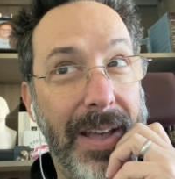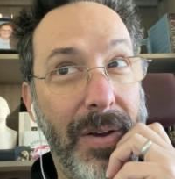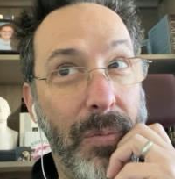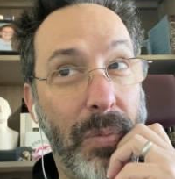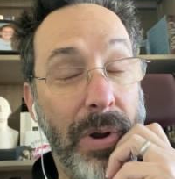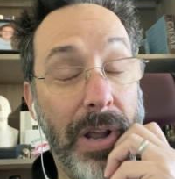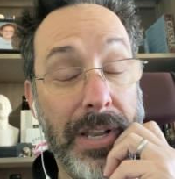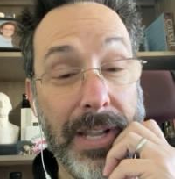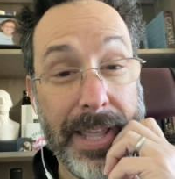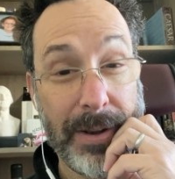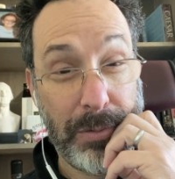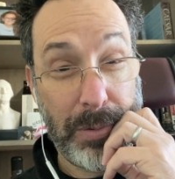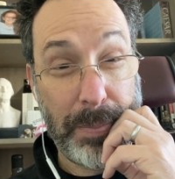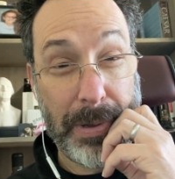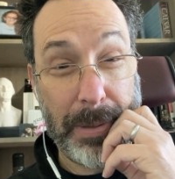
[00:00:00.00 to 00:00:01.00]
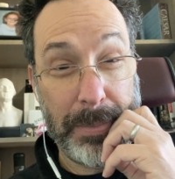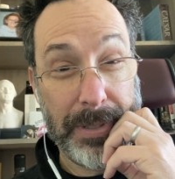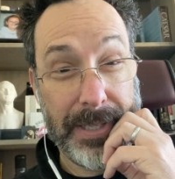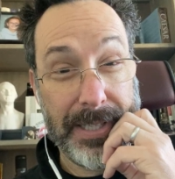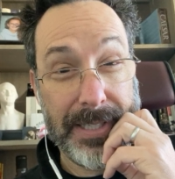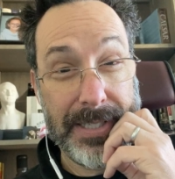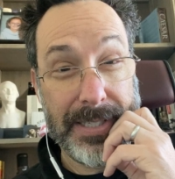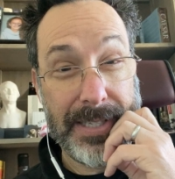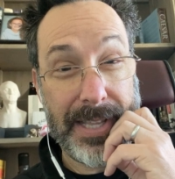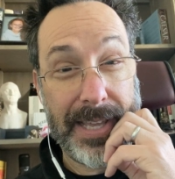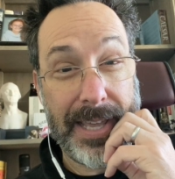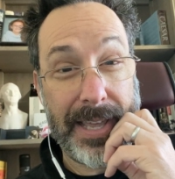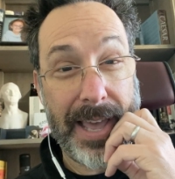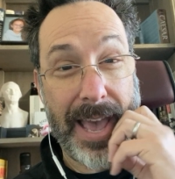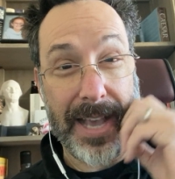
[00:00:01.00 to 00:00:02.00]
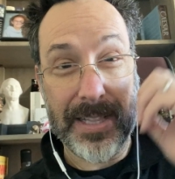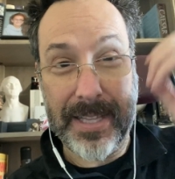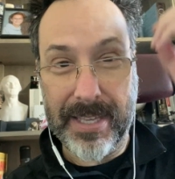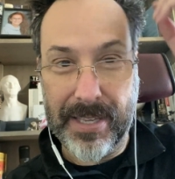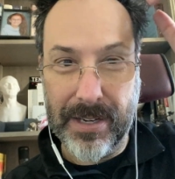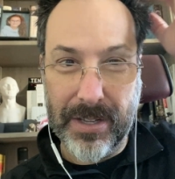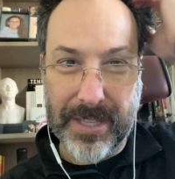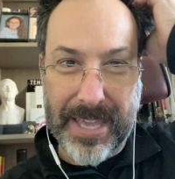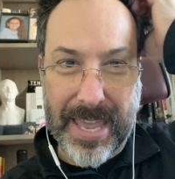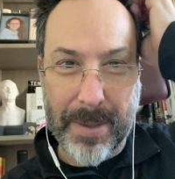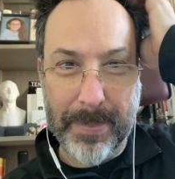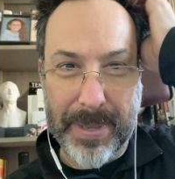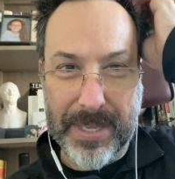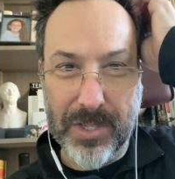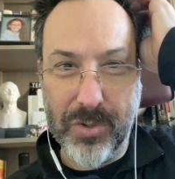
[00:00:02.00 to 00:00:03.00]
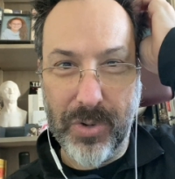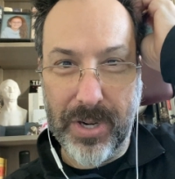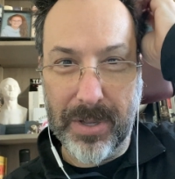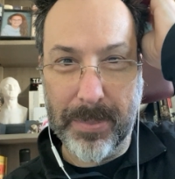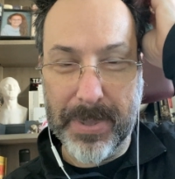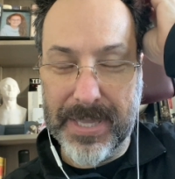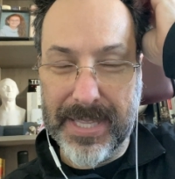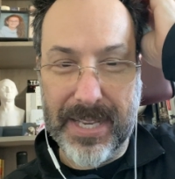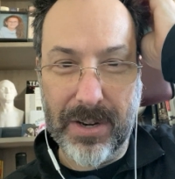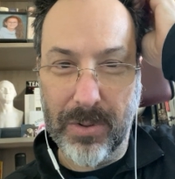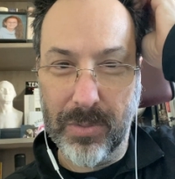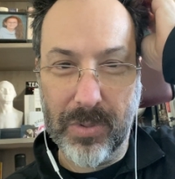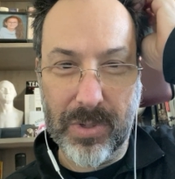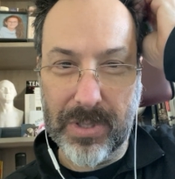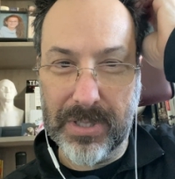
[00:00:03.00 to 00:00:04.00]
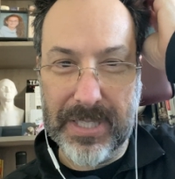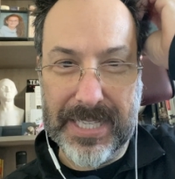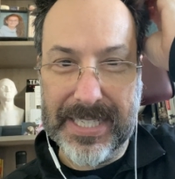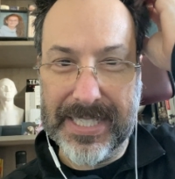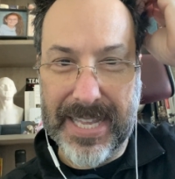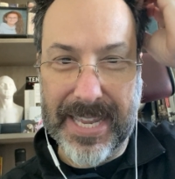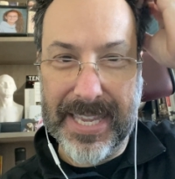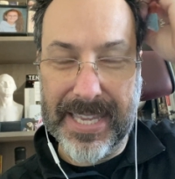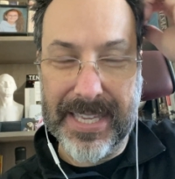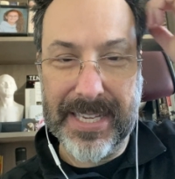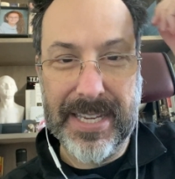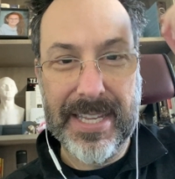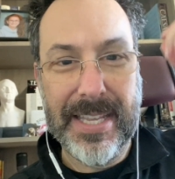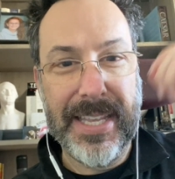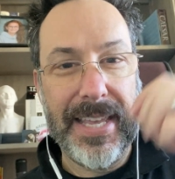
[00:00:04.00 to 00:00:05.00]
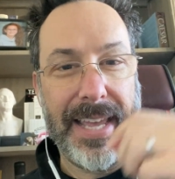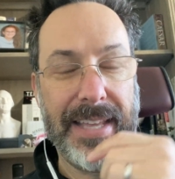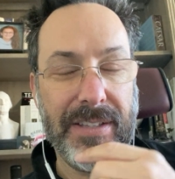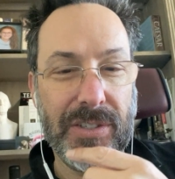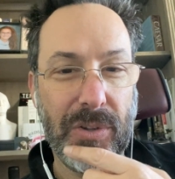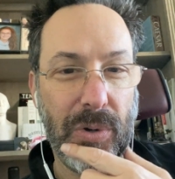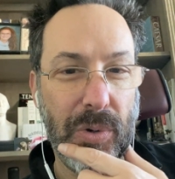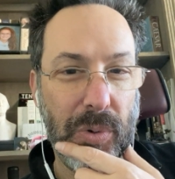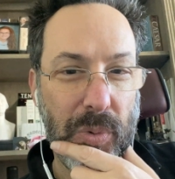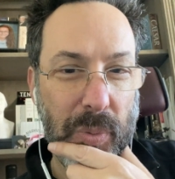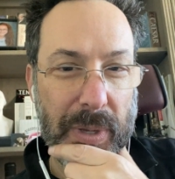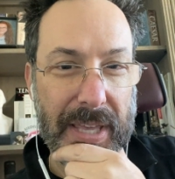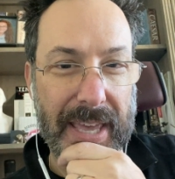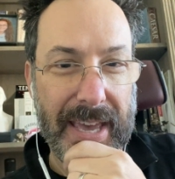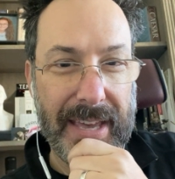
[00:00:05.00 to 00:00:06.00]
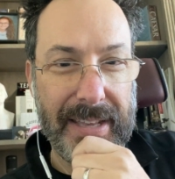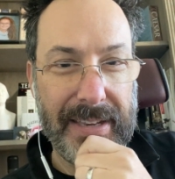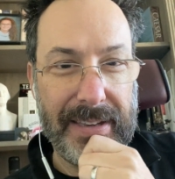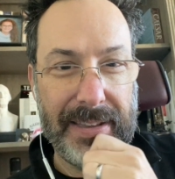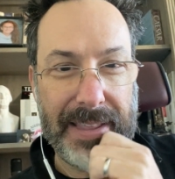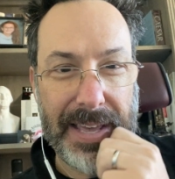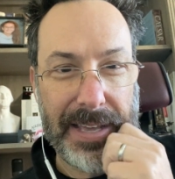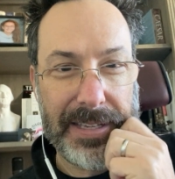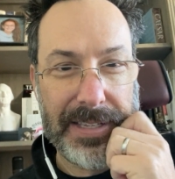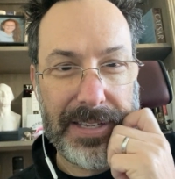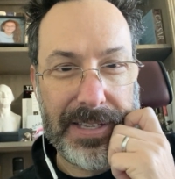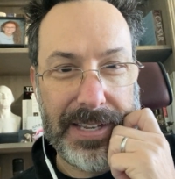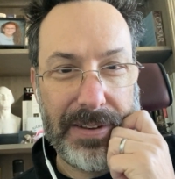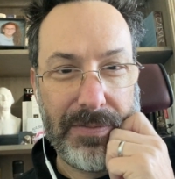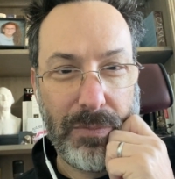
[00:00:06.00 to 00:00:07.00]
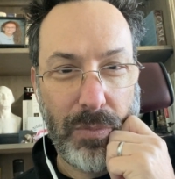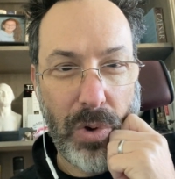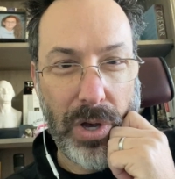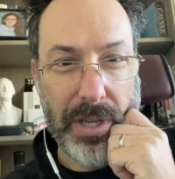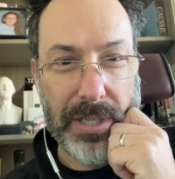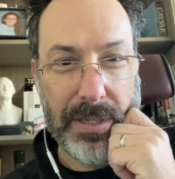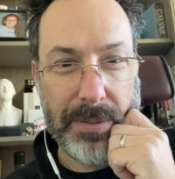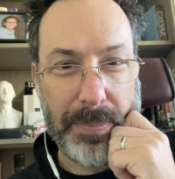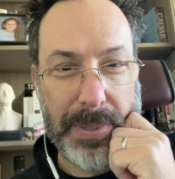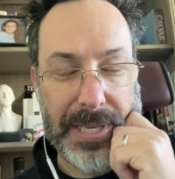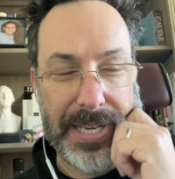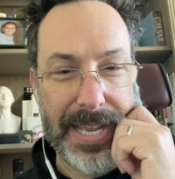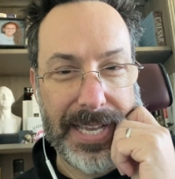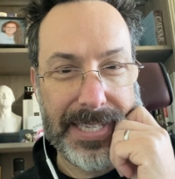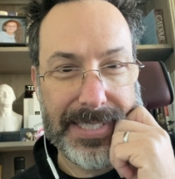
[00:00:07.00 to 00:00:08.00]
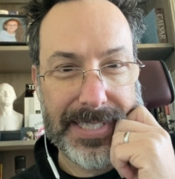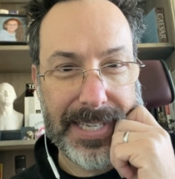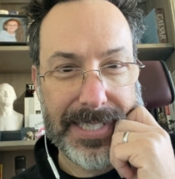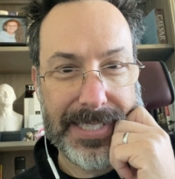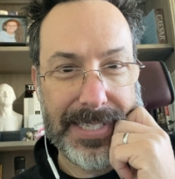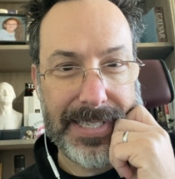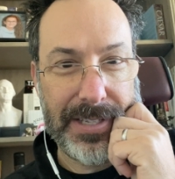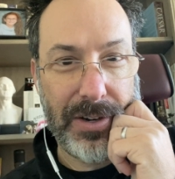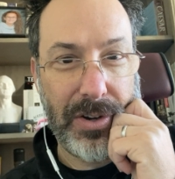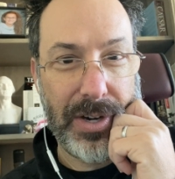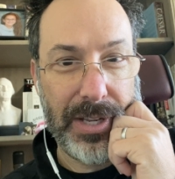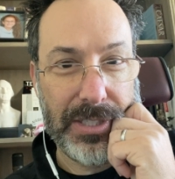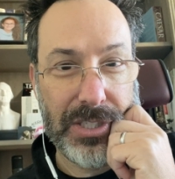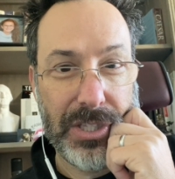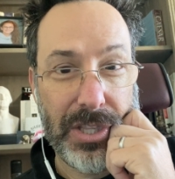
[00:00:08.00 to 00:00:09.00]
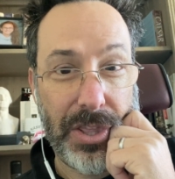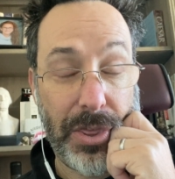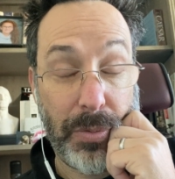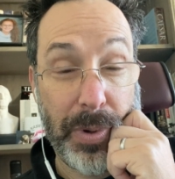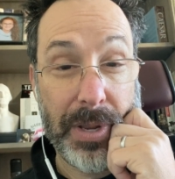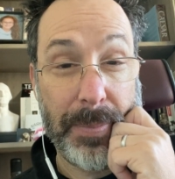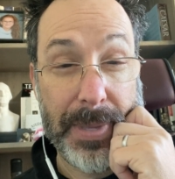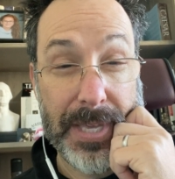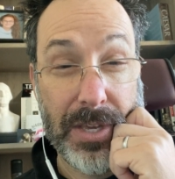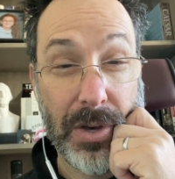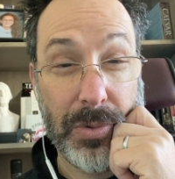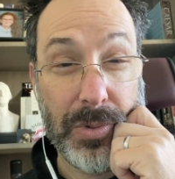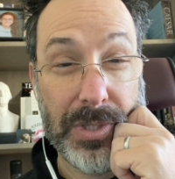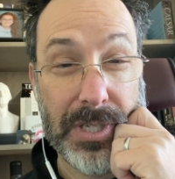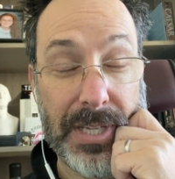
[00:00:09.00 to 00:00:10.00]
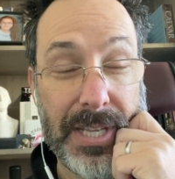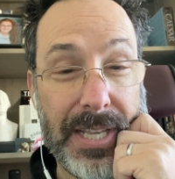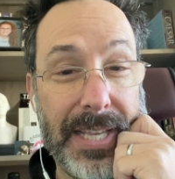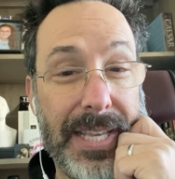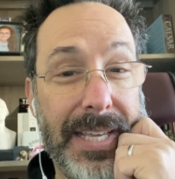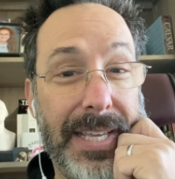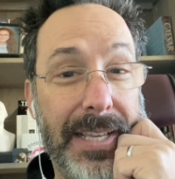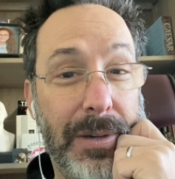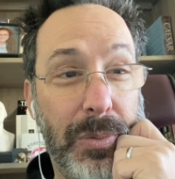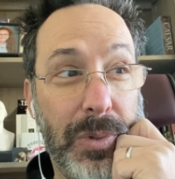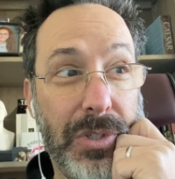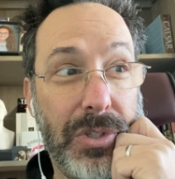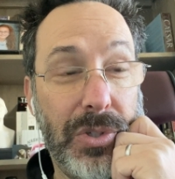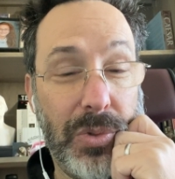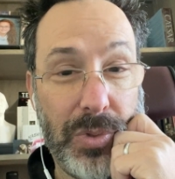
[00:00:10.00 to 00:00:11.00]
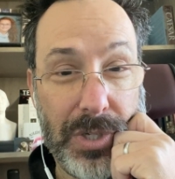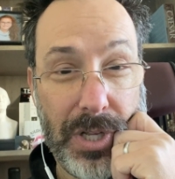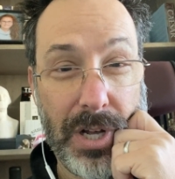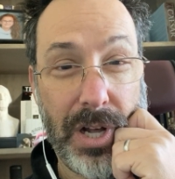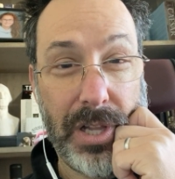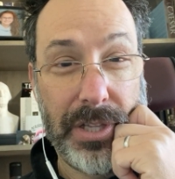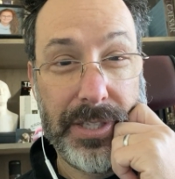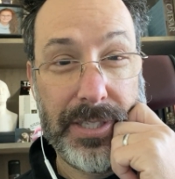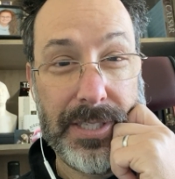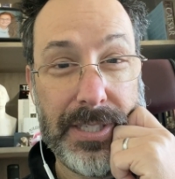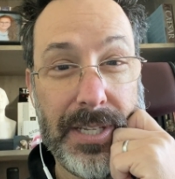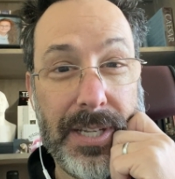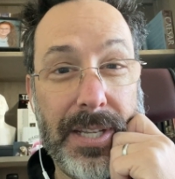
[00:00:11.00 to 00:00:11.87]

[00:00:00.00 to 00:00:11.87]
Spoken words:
run like Republicans, they act like it on the campaign trail, but they don't lead like it. And so who do we get that didn't want Pete Hegseth in there? It's the three amigos. It was Susan Collins,